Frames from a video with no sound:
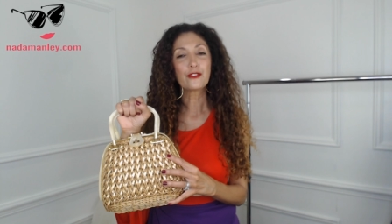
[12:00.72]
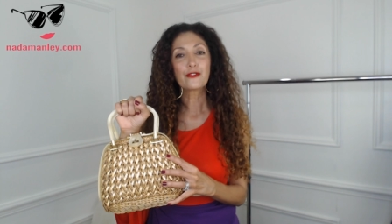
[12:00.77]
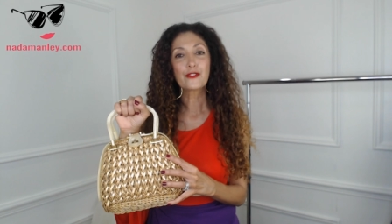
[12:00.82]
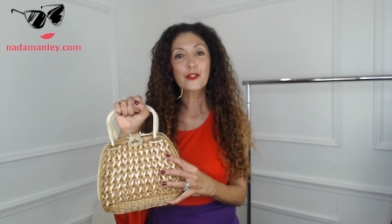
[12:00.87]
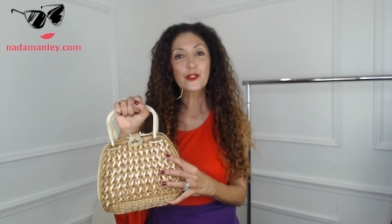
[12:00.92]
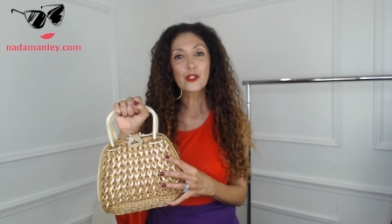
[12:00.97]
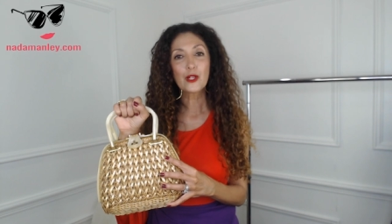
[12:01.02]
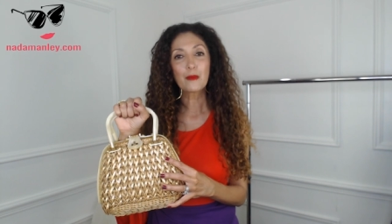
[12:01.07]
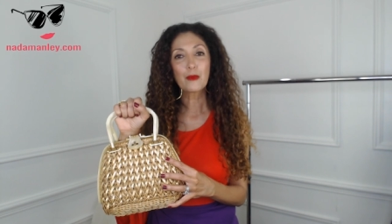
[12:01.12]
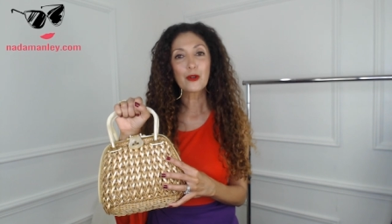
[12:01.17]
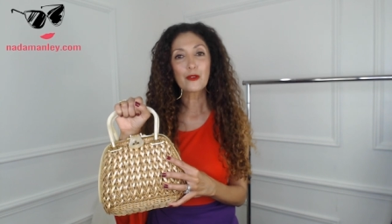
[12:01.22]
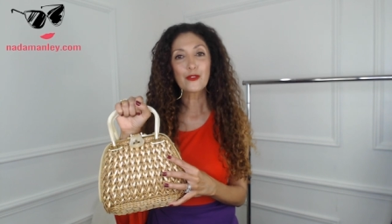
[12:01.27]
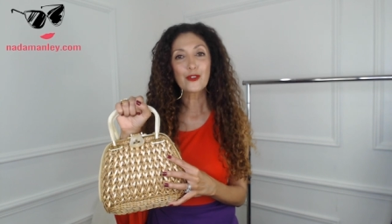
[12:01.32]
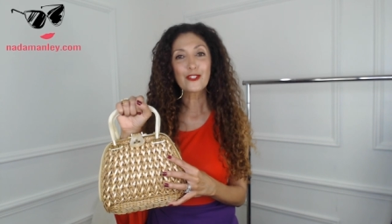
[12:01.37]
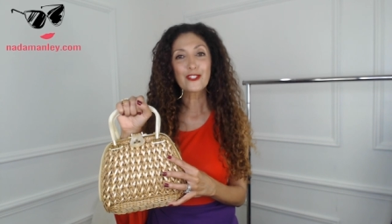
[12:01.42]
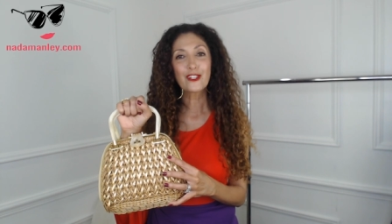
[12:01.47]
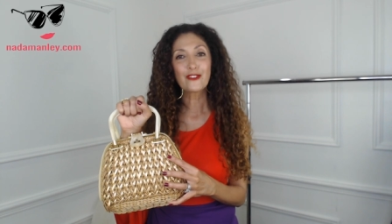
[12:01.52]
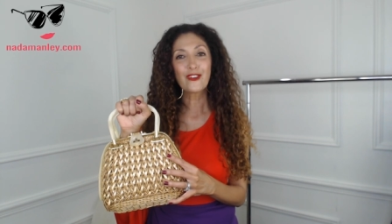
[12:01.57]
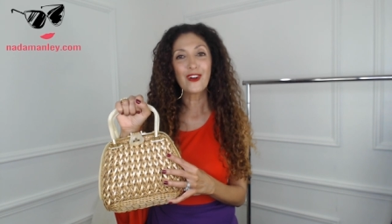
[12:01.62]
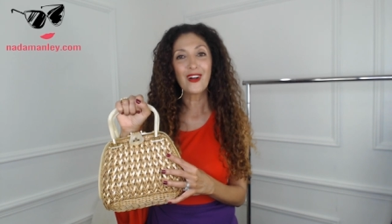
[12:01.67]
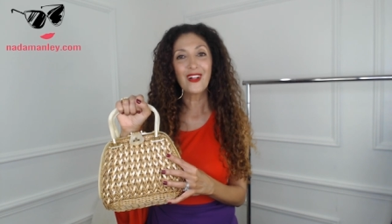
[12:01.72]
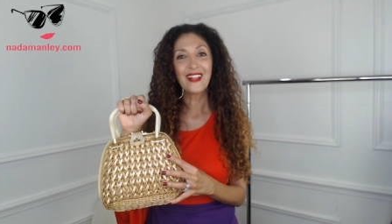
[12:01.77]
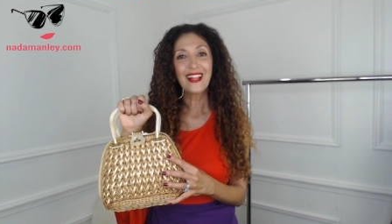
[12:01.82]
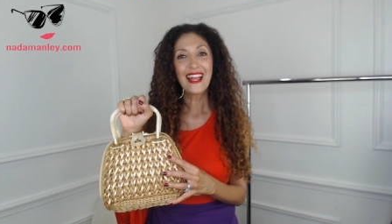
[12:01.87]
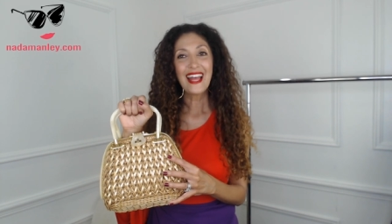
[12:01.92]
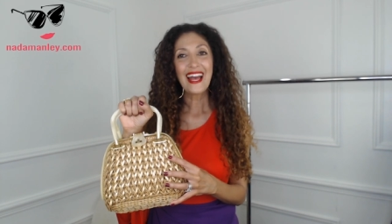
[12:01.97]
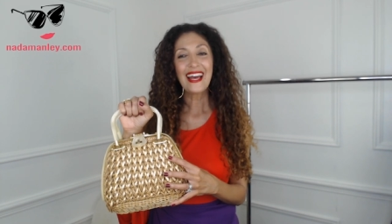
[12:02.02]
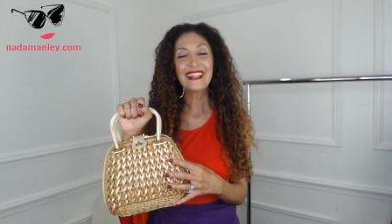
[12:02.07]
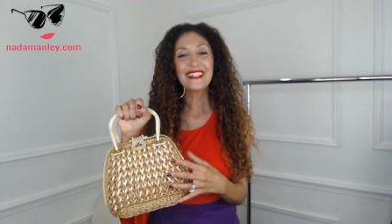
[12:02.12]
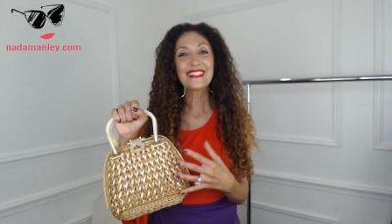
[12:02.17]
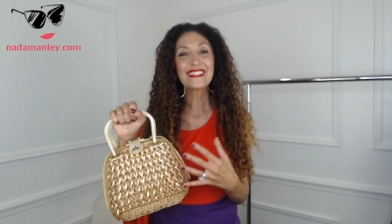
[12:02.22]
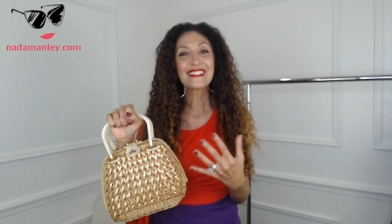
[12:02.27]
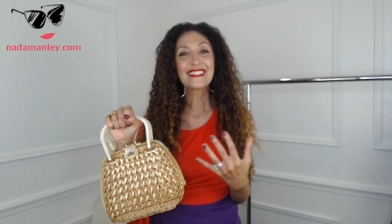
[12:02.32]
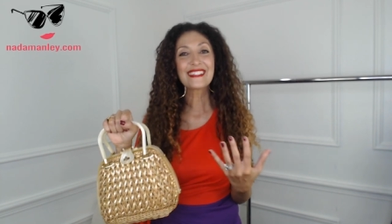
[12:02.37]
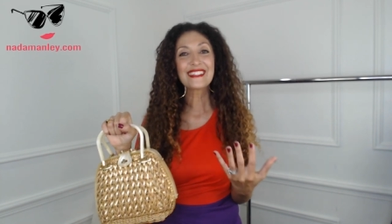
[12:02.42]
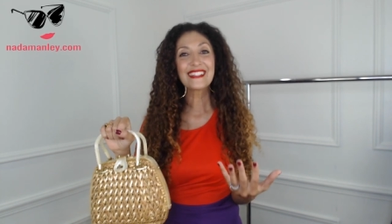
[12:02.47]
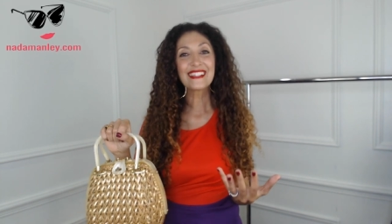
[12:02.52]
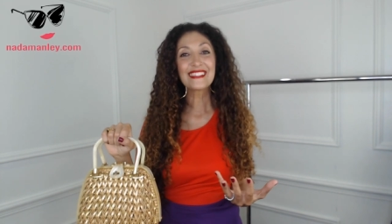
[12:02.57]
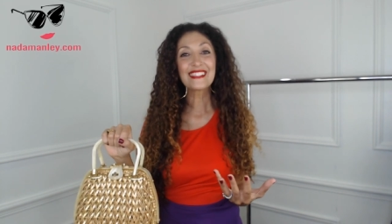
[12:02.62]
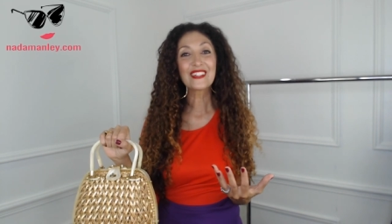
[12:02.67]
for summer first of all and it's
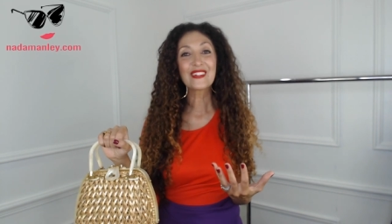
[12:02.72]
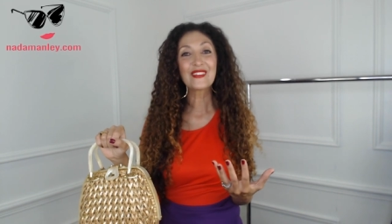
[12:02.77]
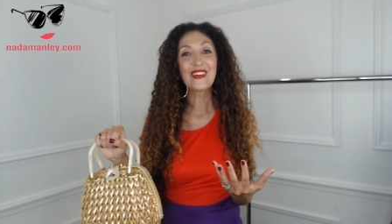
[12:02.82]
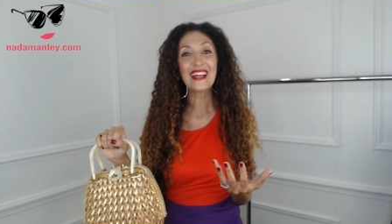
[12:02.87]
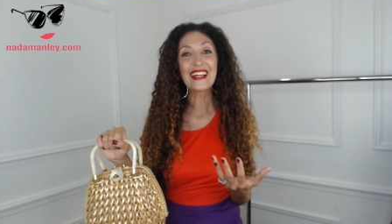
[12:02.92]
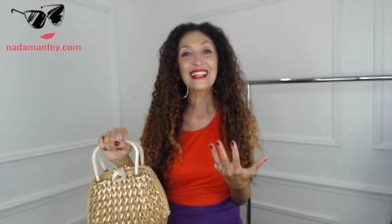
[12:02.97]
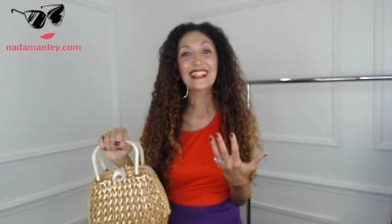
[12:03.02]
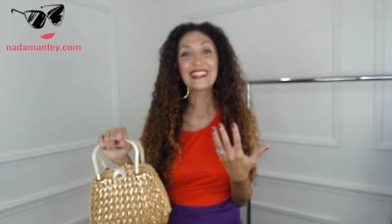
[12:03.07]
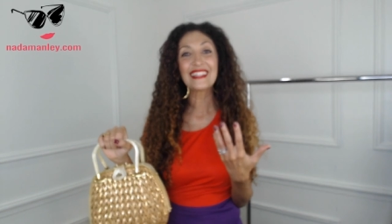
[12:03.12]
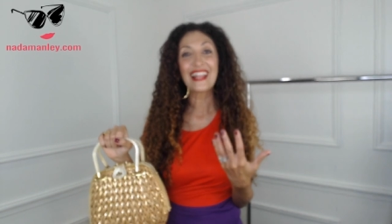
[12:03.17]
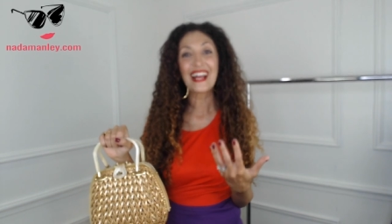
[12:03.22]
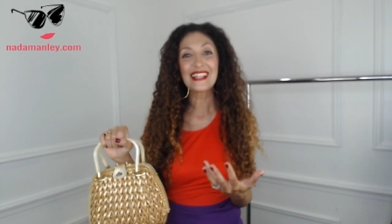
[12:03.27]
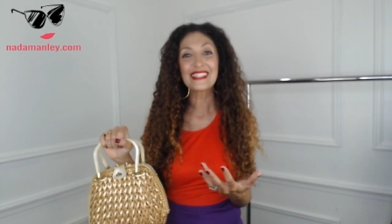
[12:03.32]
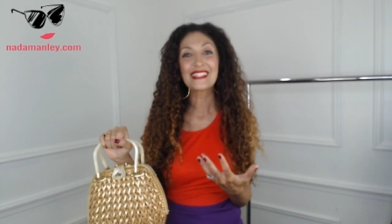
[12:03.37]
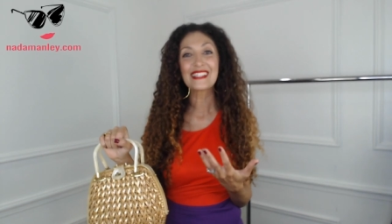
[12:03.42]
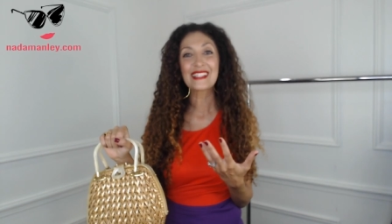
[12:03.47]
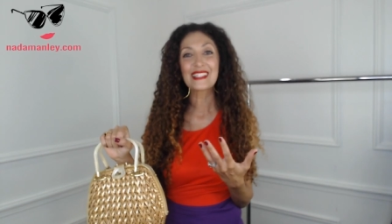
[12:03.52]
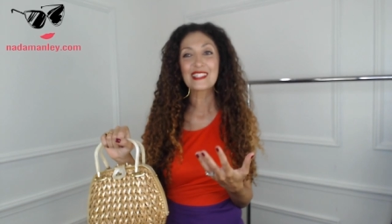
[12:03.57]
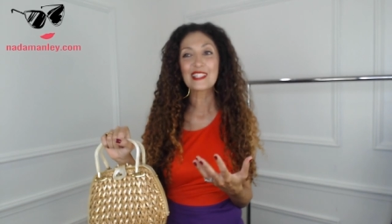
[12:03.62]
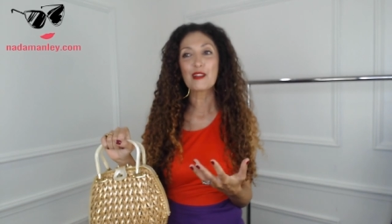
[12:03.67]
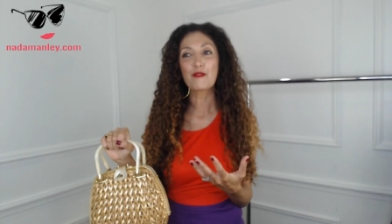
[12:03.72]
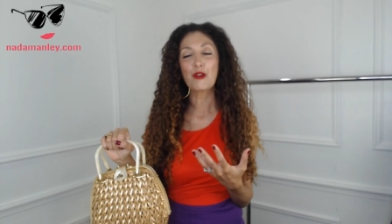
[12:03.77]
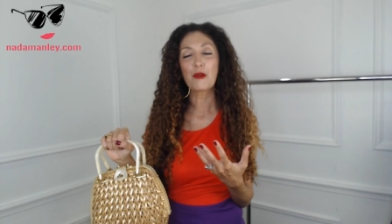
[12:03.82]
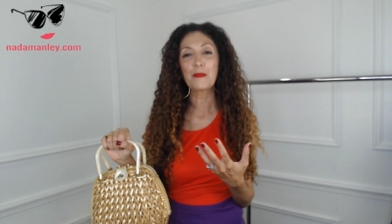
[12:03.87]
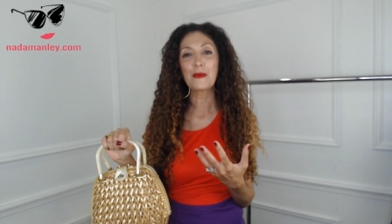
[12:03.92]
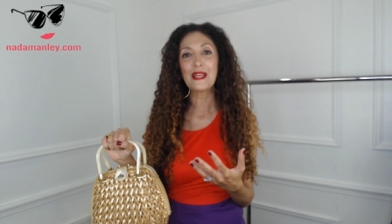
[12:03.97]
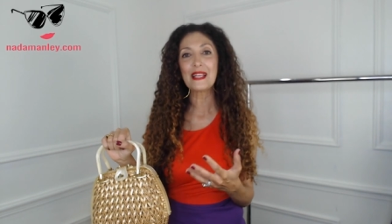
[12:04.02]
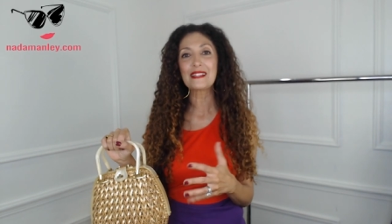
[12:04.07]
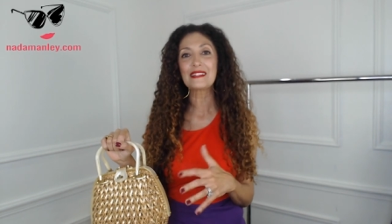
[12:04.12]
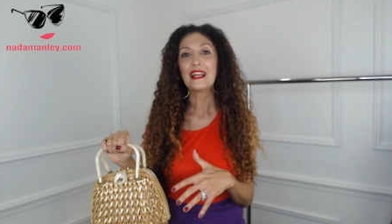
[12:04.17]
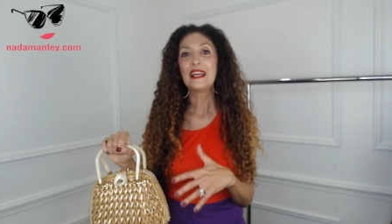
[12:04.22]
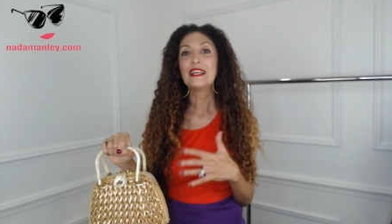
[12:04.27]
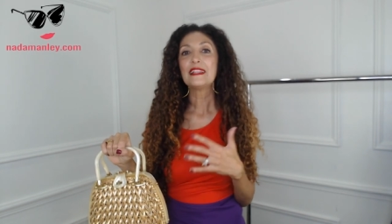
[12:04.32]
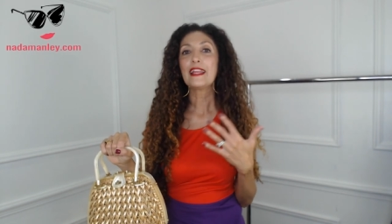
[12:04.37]
just such a great classic summer piece